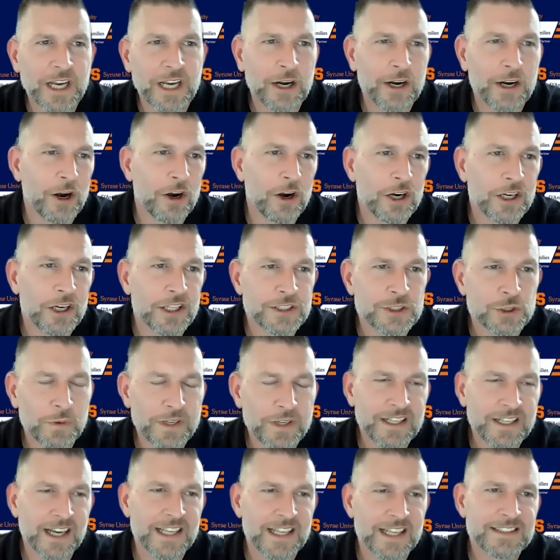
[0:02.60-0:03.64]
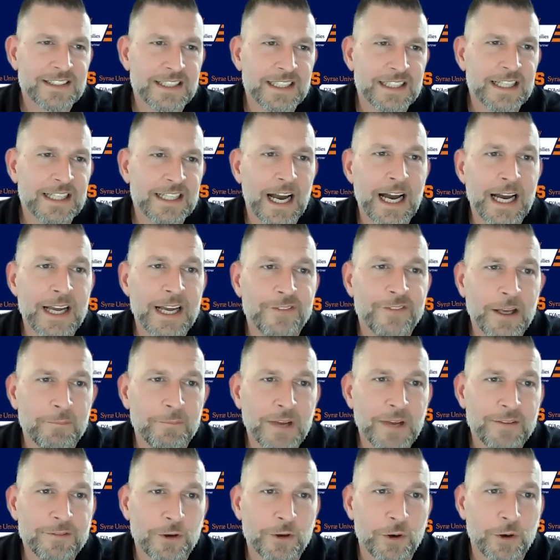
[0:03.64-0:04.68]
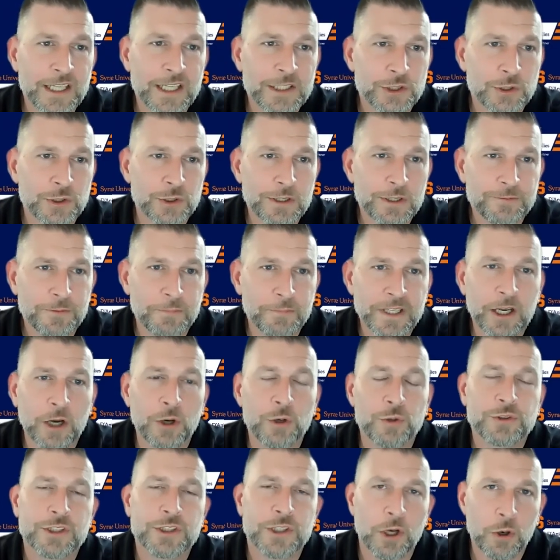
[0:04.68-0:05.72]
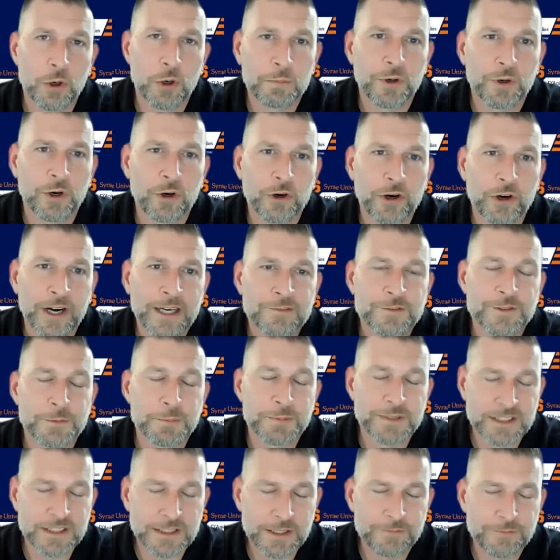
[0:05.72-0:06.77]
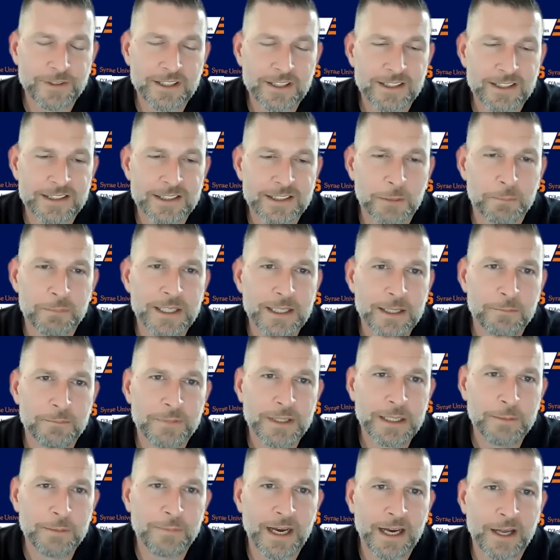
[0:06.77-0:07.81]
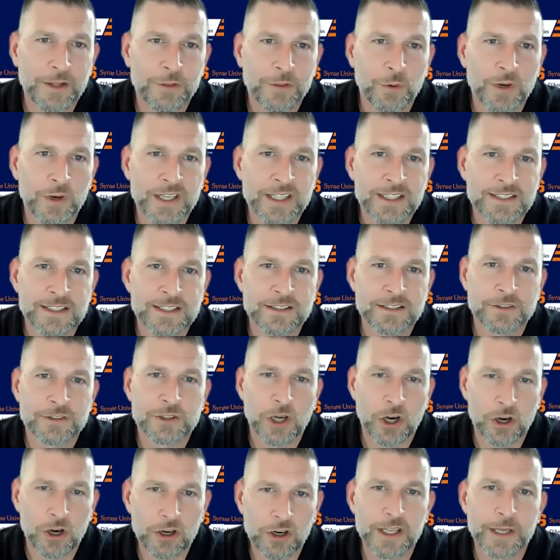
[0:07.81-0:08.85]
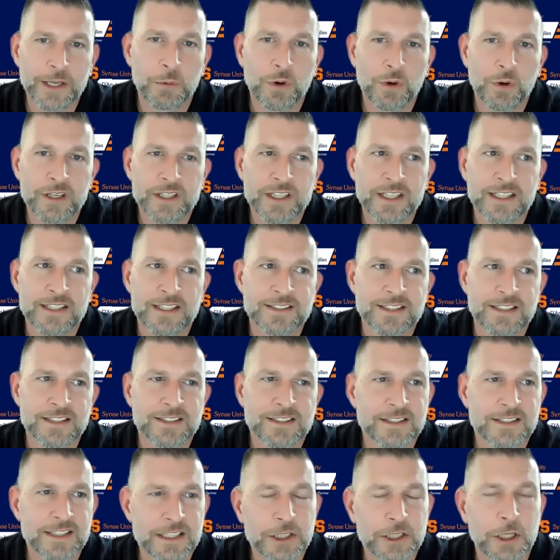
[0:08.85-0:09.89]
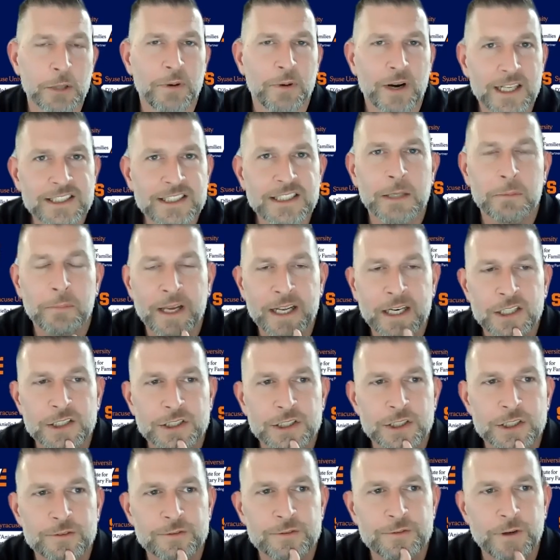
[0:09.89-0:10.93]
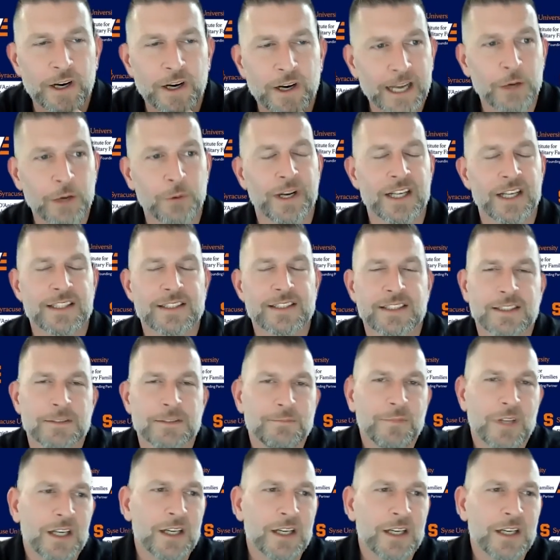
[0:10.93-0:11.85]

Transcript: Gary Hart, a 2019 IVMF graduate from the O2O program, specifically the PMP pathways, and currently working as a senior project manager for Equinix.